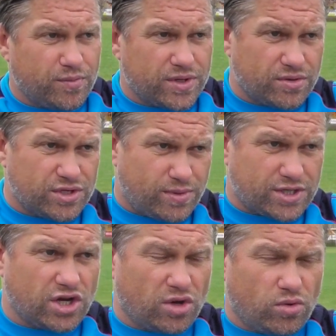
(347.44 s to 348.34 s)
we'd do as
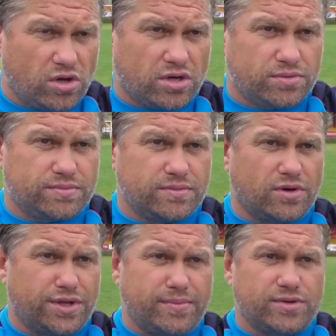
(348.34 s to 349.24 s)
much homework
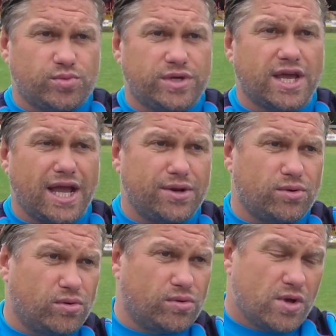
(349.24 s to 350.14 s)
on them as we can,
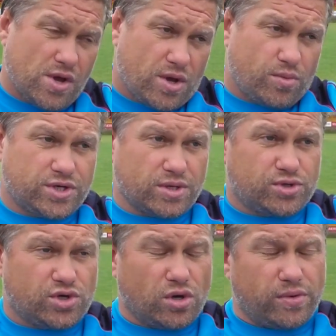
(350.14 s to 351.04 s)
or which I'm
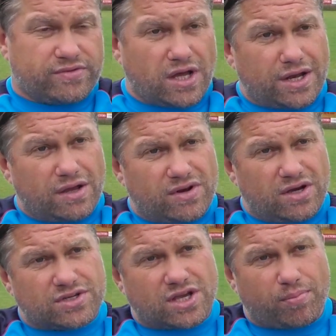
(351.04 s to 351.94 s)
sure we've done over the
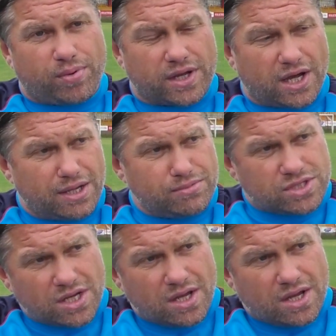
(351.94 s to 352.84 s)
last couple of
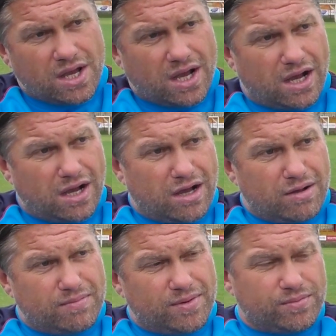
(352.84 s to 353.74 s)
games.
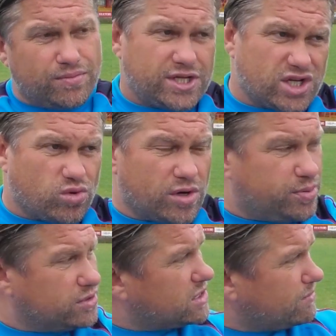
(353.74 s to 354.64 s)
And we just want
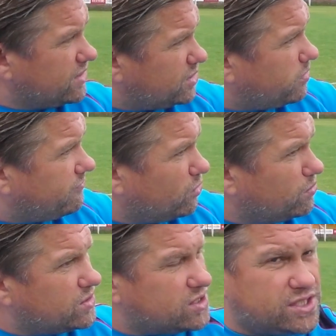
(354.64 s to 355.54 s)
to put some of these
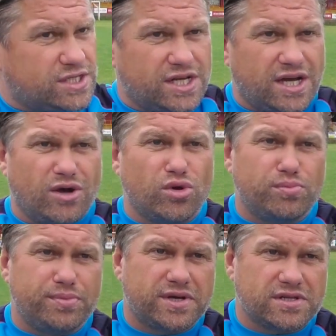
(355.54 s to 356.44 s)
performances in at
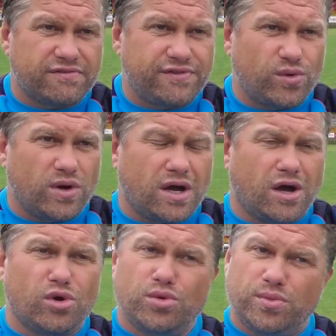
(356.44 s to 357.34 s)
home, because I felt at
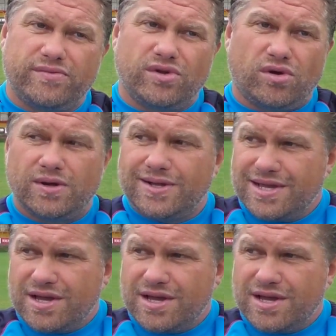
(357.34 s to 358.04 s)
home we've not